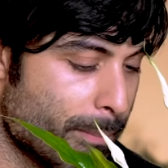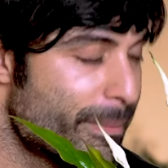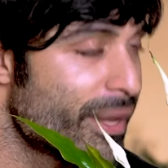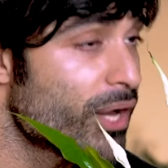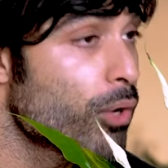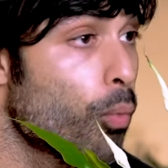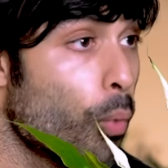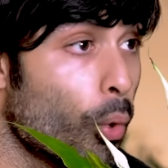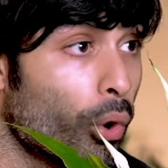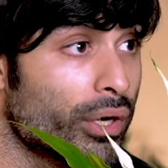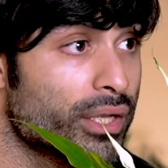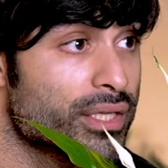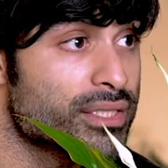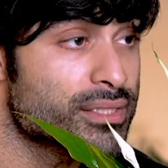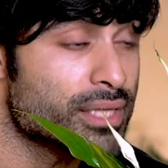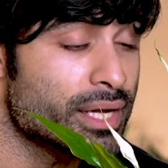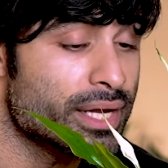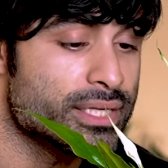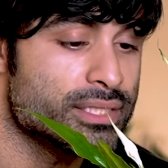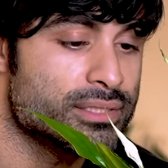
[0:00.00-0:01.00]
big warning
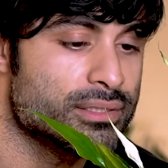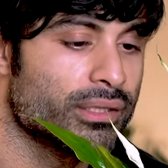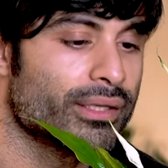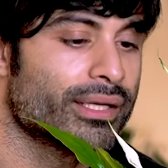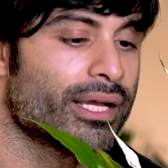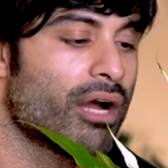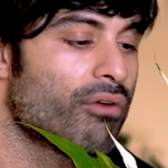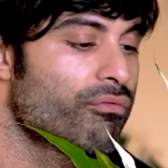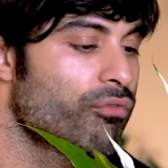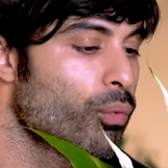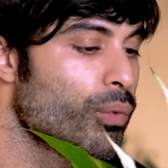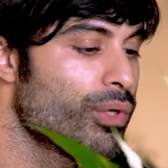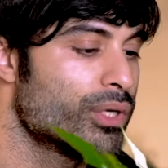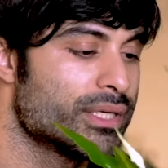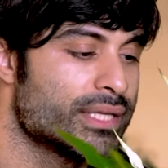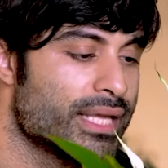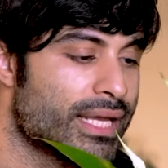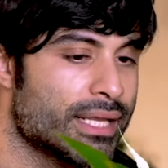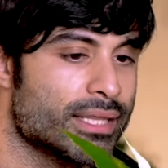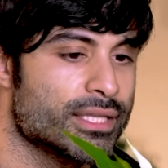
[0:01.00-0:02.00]
signs to look out for when
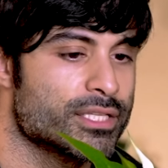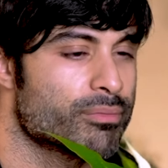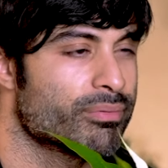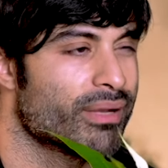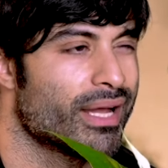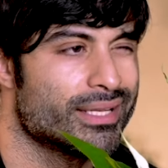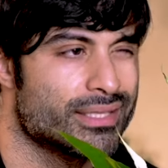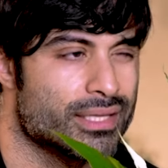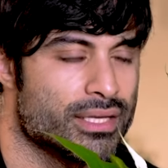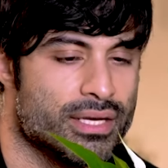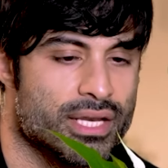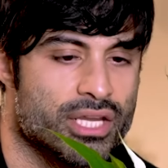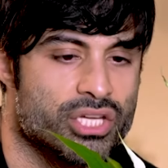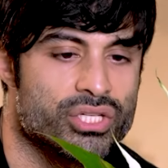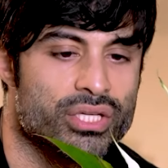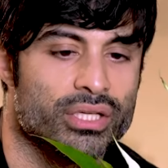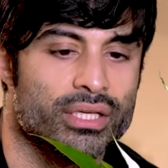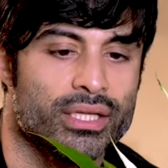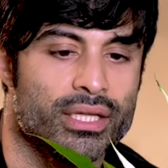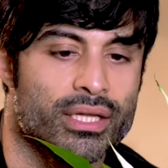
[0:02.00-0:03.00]
you're getting this plant
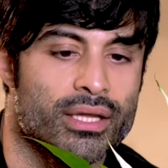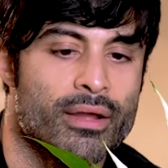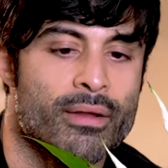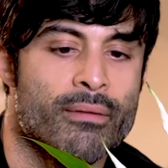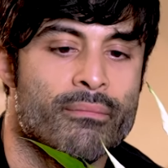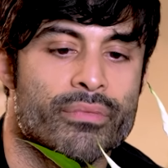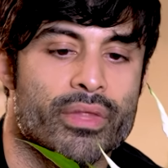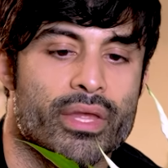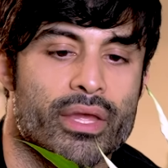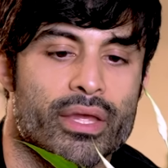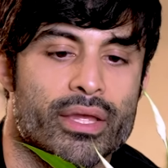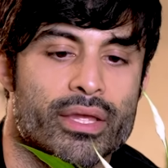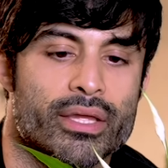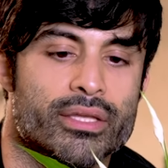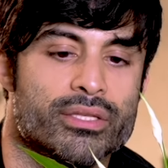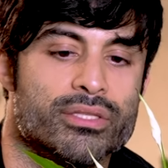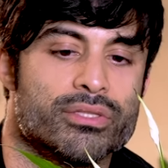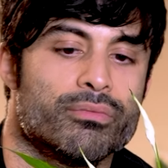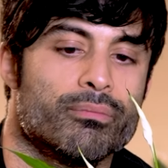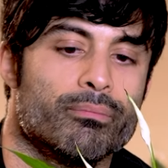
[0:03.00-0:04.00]
initially
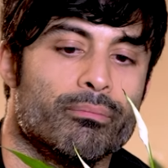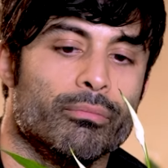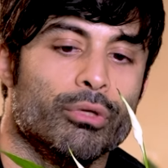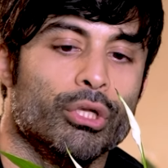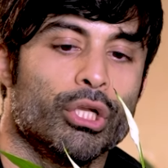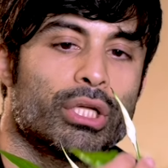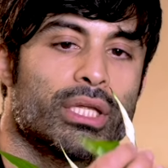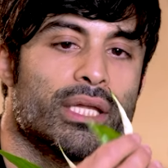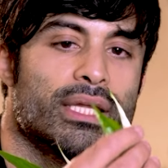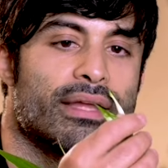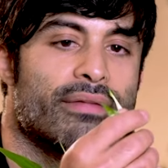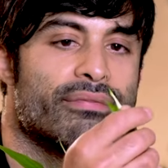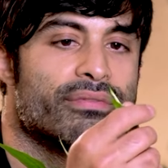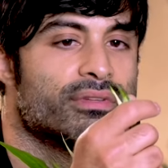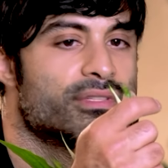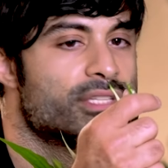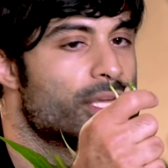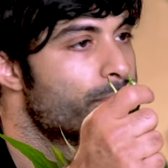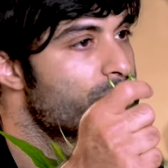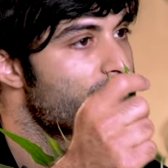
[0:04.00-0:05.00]
is looking at
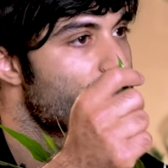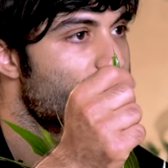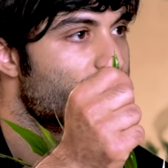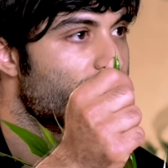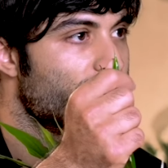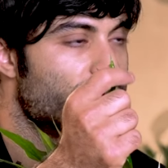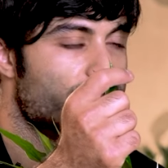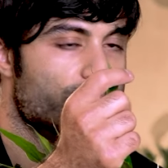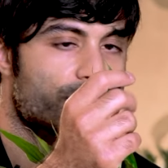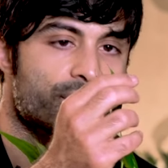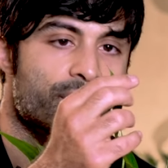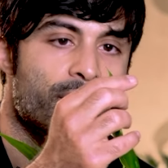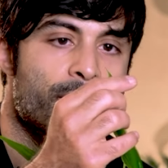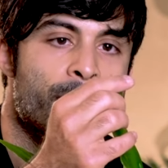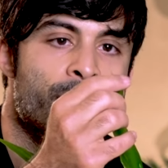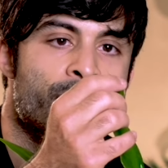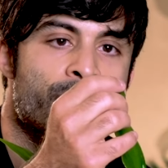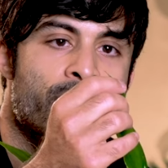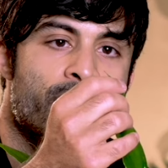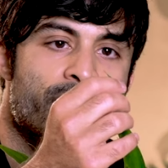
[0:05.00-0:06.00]
the tips of the leaves.
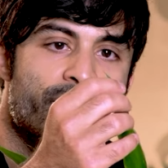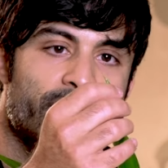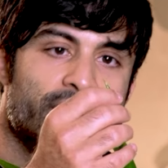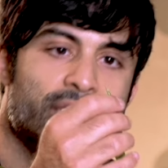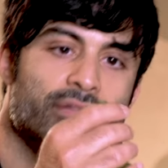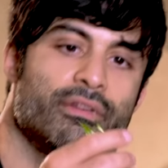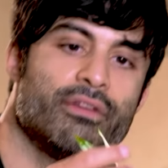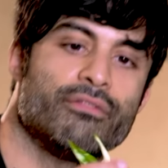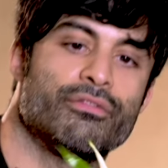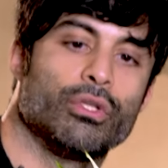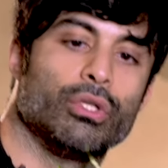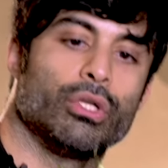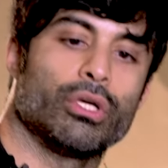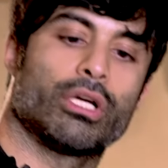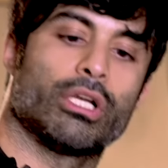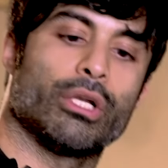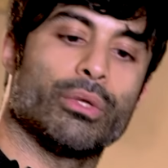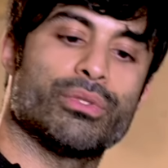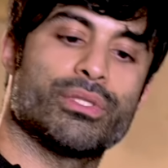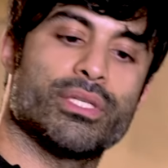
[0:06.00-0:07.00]
Effectively, if you
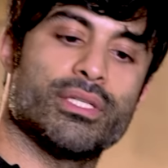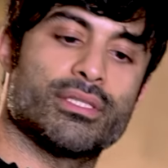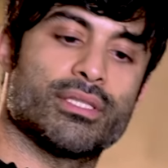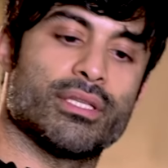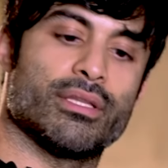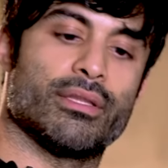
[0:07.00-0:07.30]
look closely